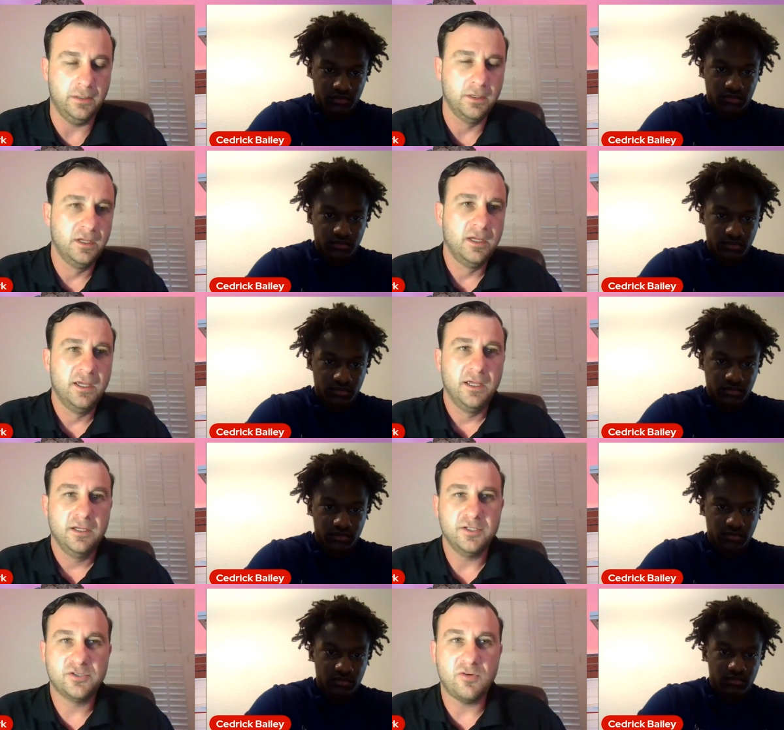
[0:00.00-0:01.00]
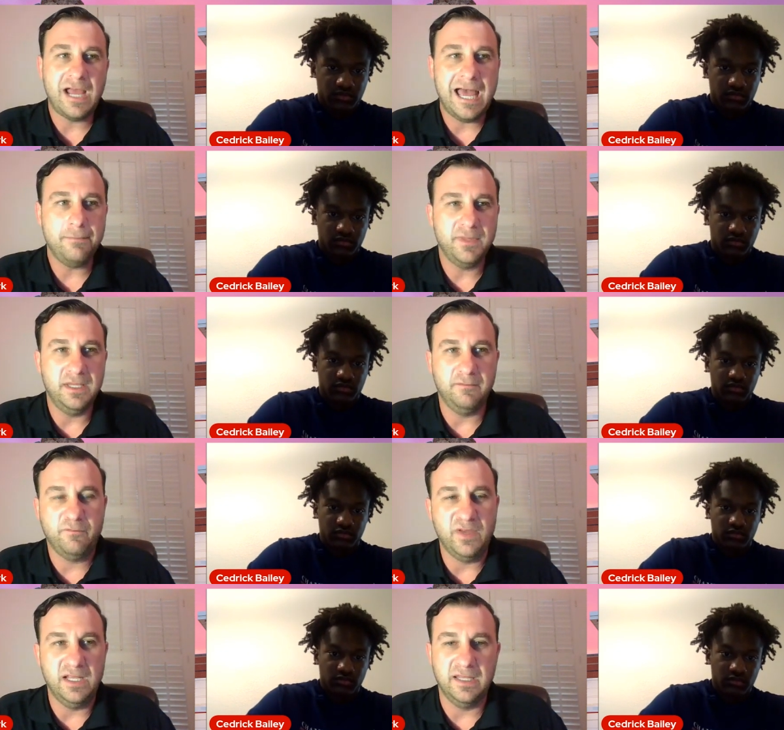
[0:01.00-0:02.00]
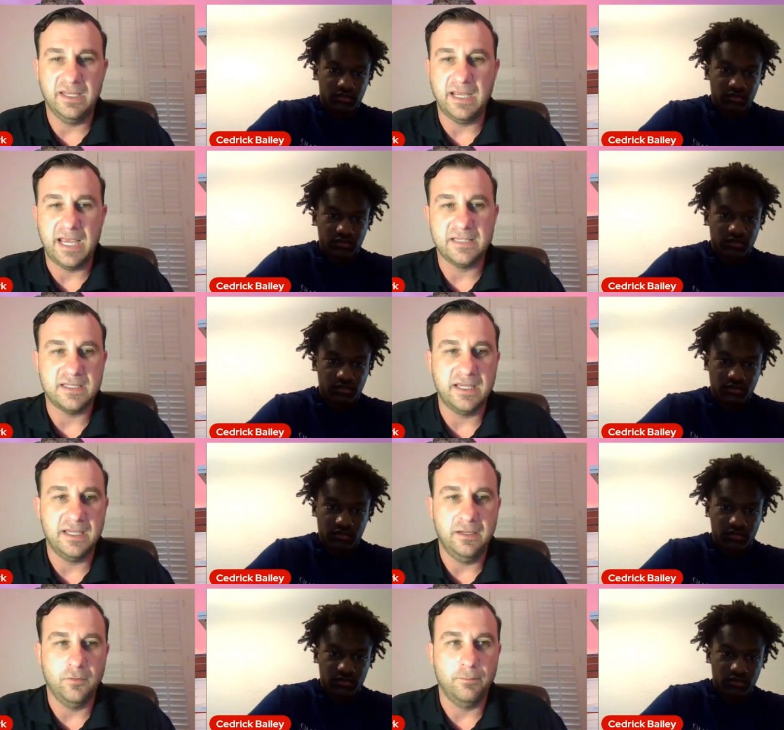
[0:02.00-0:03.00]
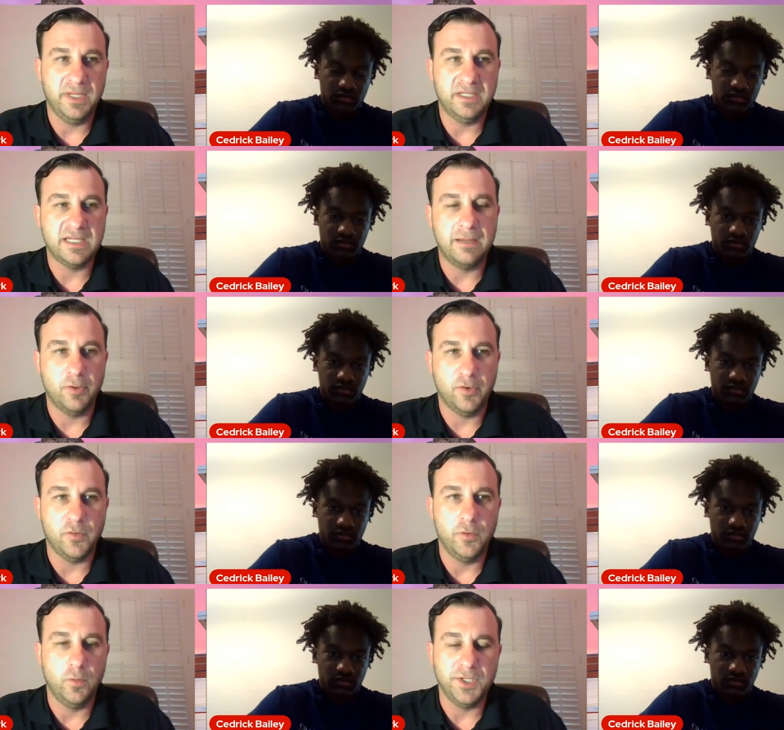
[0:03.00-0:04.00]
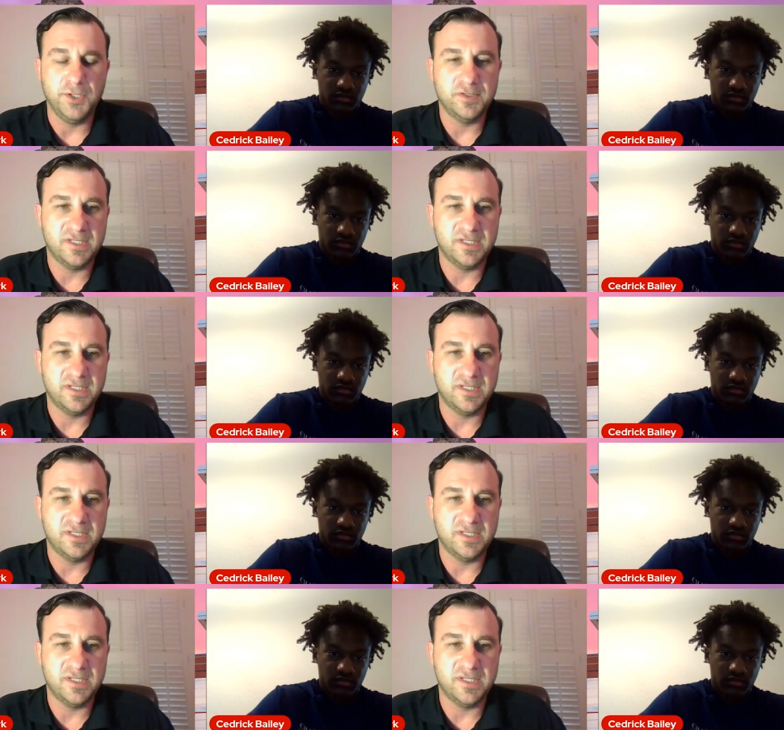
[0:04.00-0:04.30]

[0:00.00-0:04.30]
Speaker 1: you. Describe the feeling as a big time recruit when you